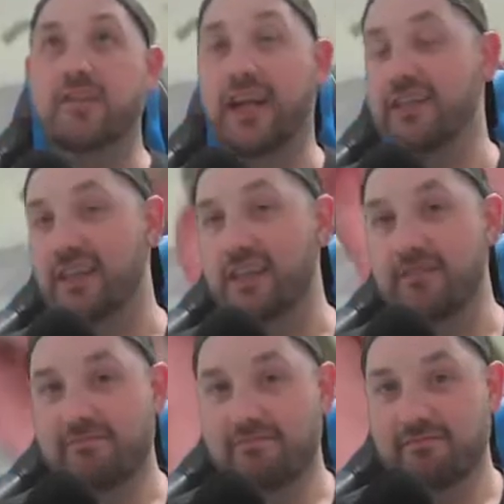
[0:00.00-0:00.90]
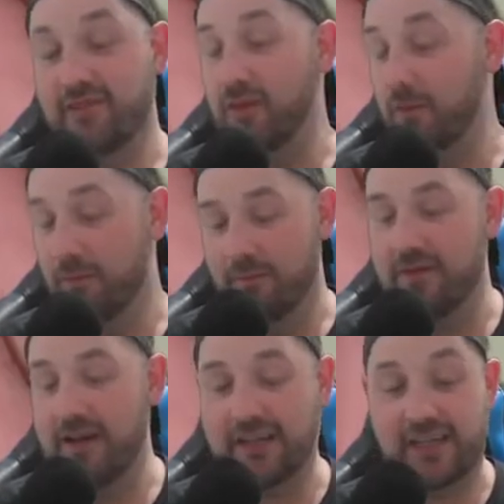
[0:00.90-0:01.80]
Changeling.
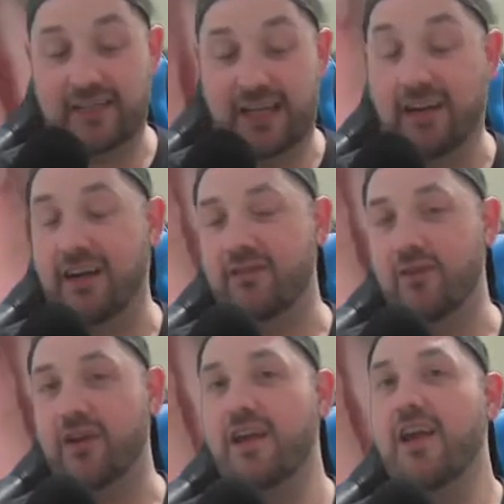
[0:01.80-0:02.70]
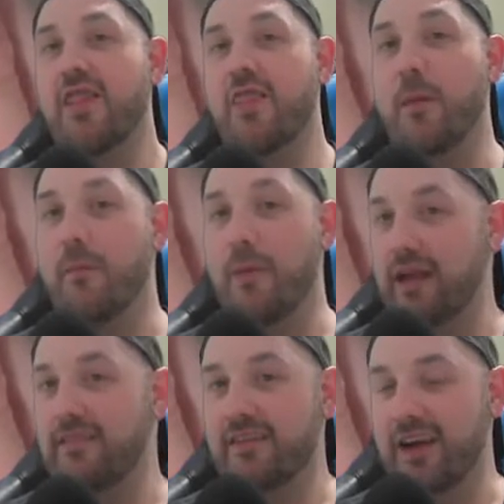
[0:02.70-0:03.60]
Changing outcast, the
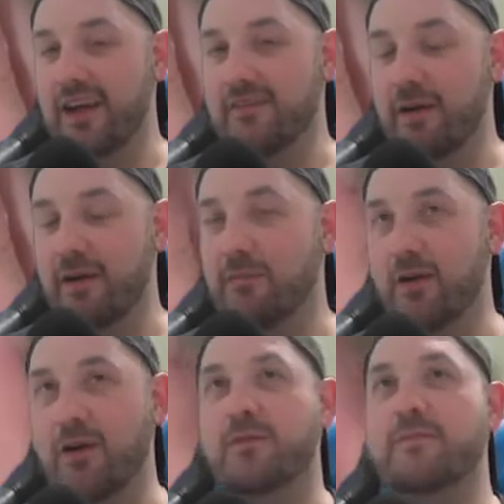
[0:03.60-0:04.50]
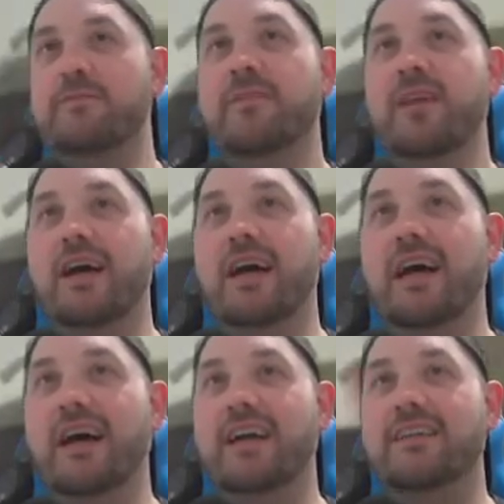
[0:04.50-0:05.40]
best kind of unblockable,
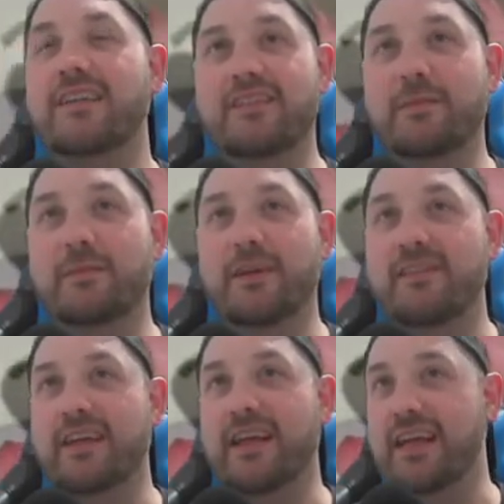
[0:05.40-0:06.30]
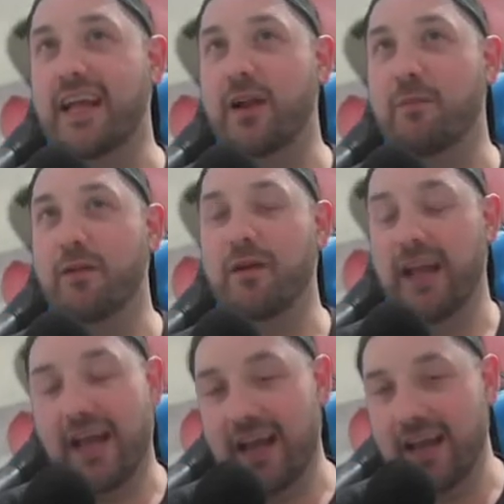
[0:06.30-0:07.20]
essentially, because it cannot block
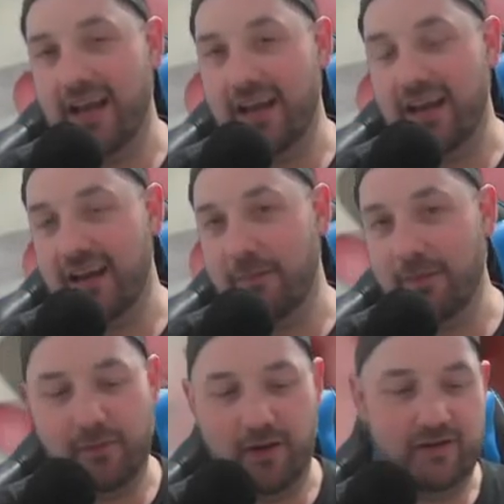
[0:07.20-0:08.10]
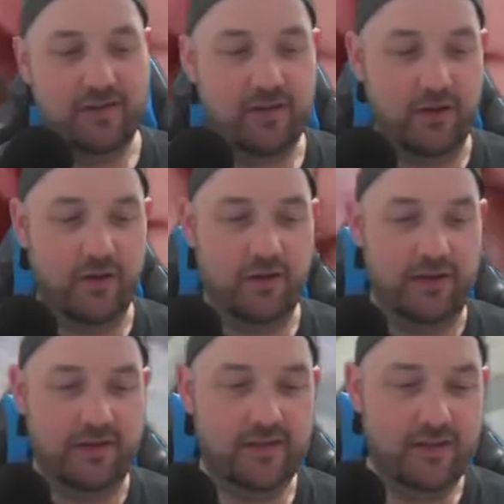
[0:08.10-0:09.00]
and it can't be blocked, so
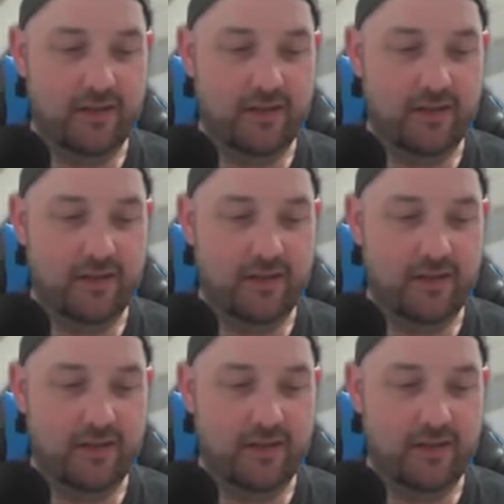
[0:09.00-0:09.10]
great.